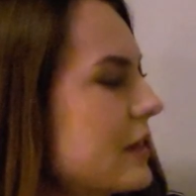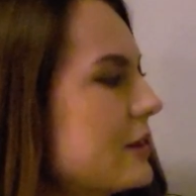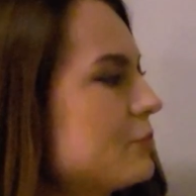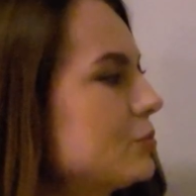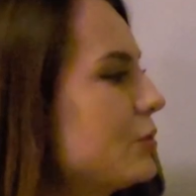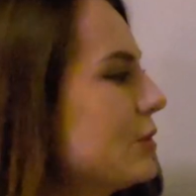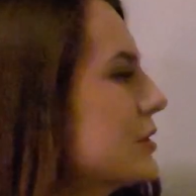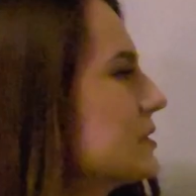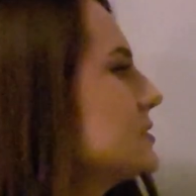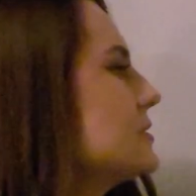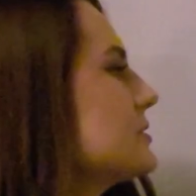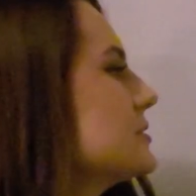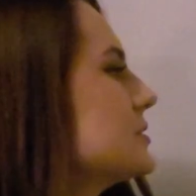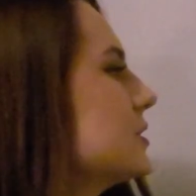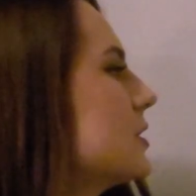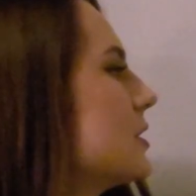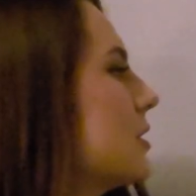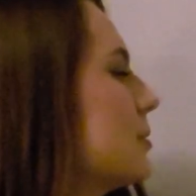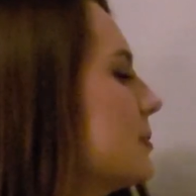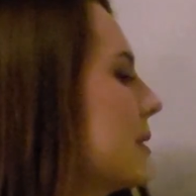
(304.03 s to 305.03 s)
that process
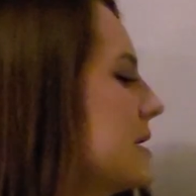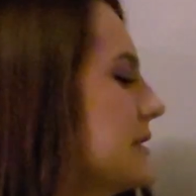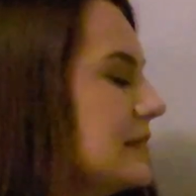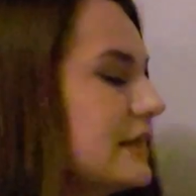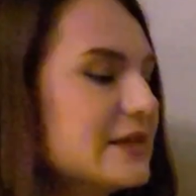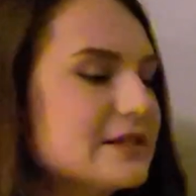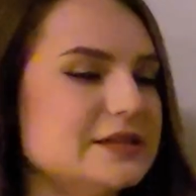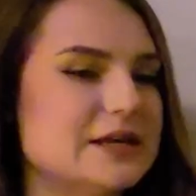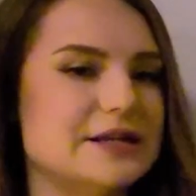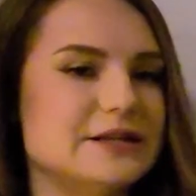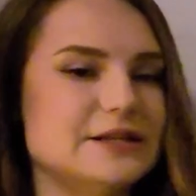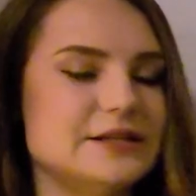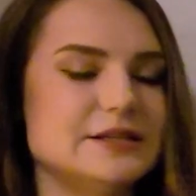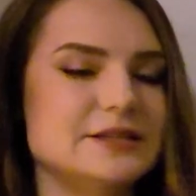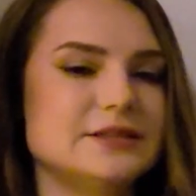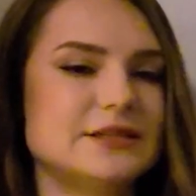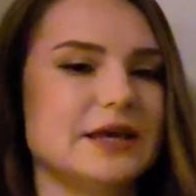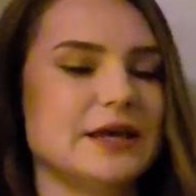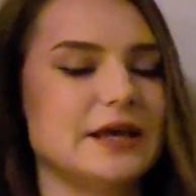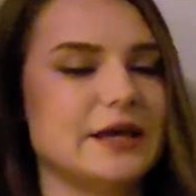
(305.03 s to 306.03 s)
are my data
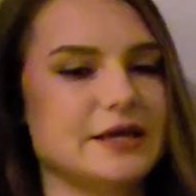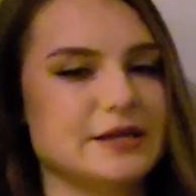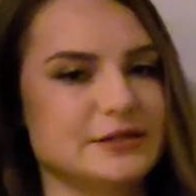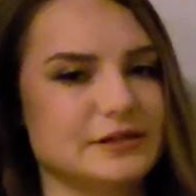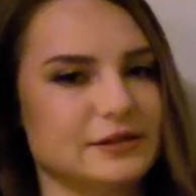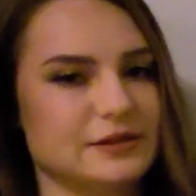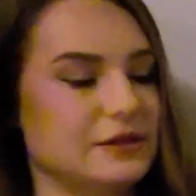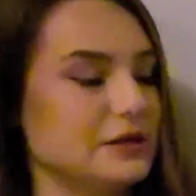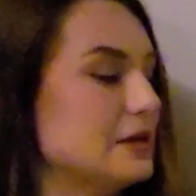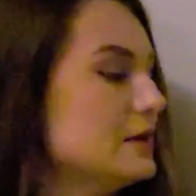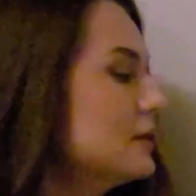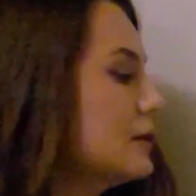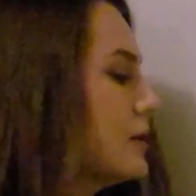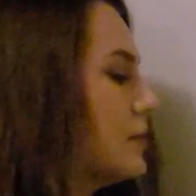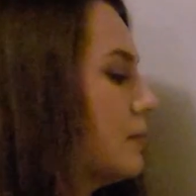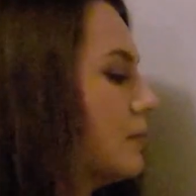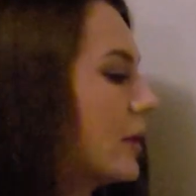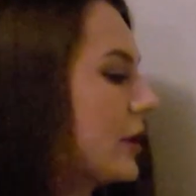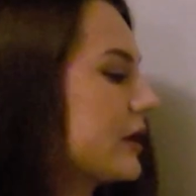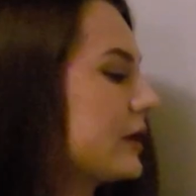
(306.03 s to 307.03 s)
scientist and the
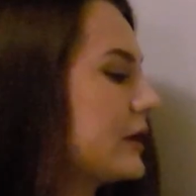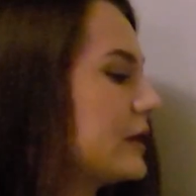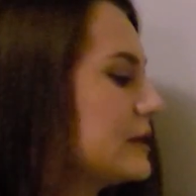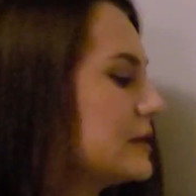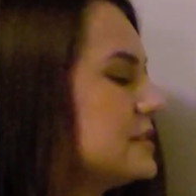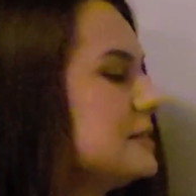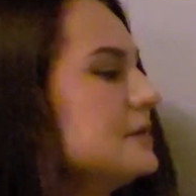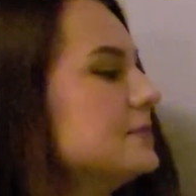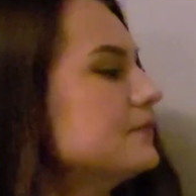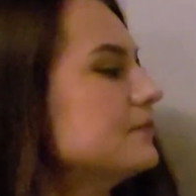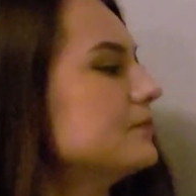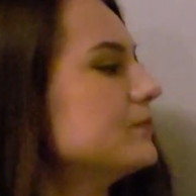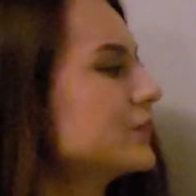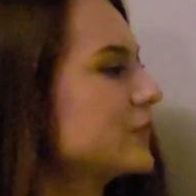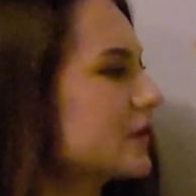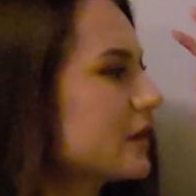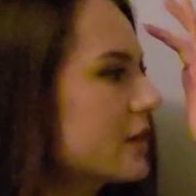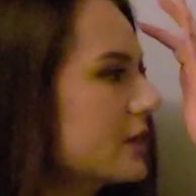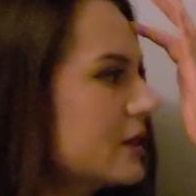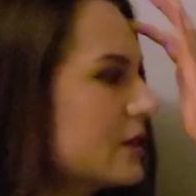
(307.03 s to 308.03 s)
marketing team.
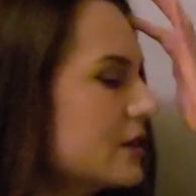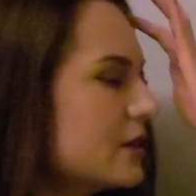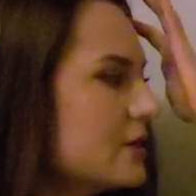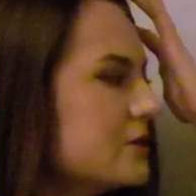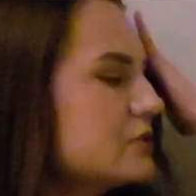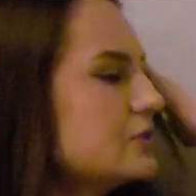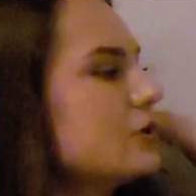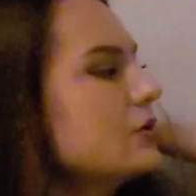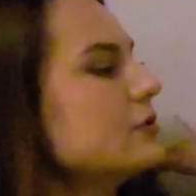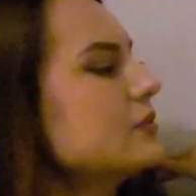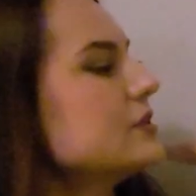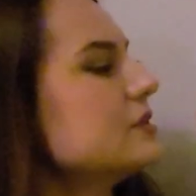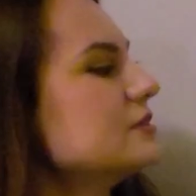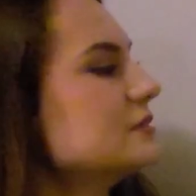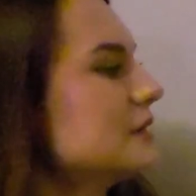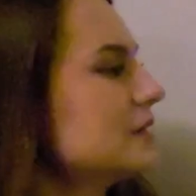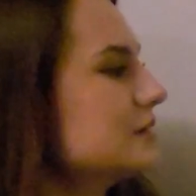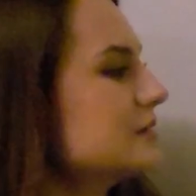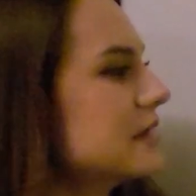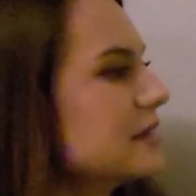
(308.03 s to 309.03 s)
So this
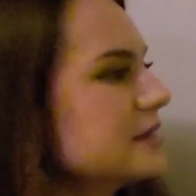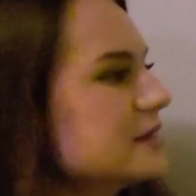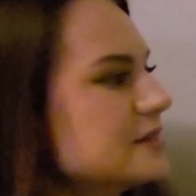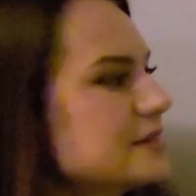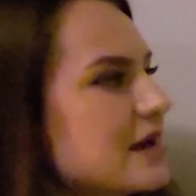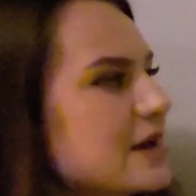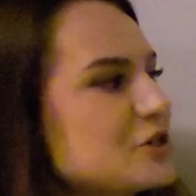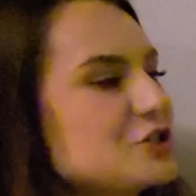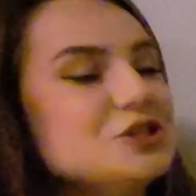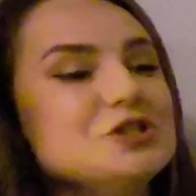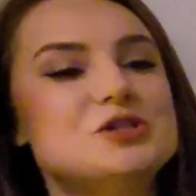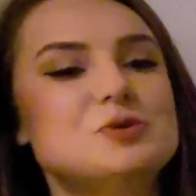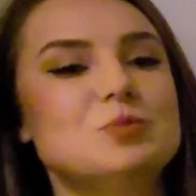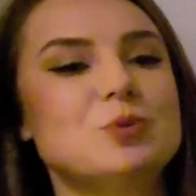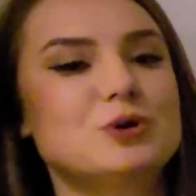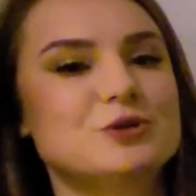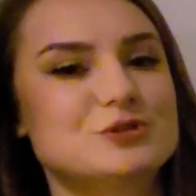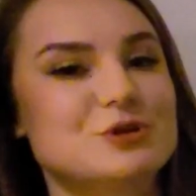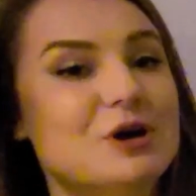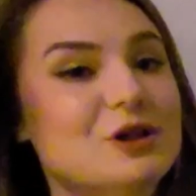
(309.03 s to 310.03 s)
data scientist actually
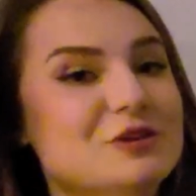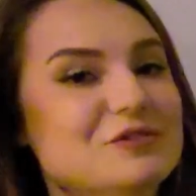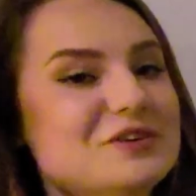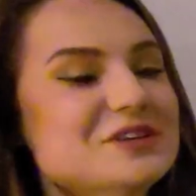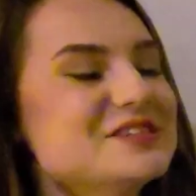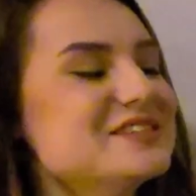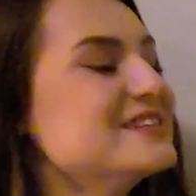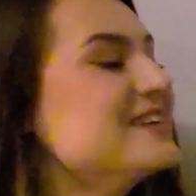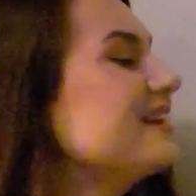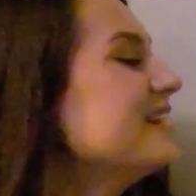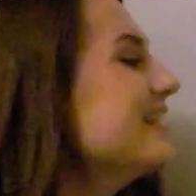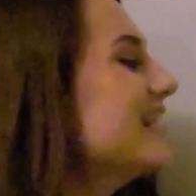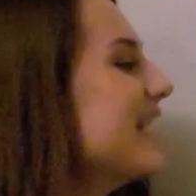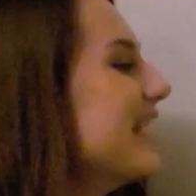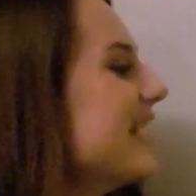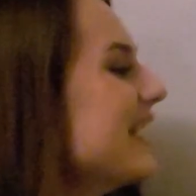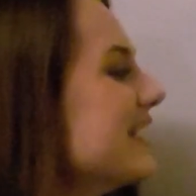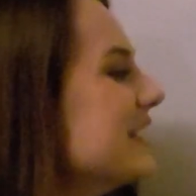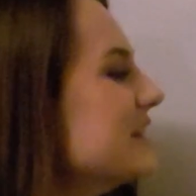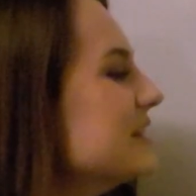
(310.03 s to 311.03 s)
supports all of us,
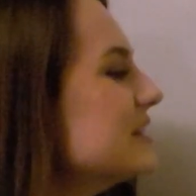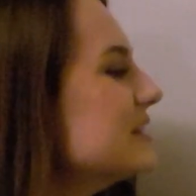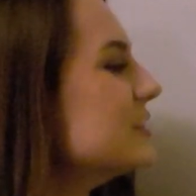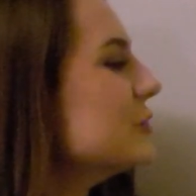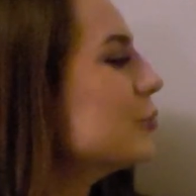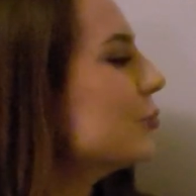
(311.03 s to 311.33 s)
and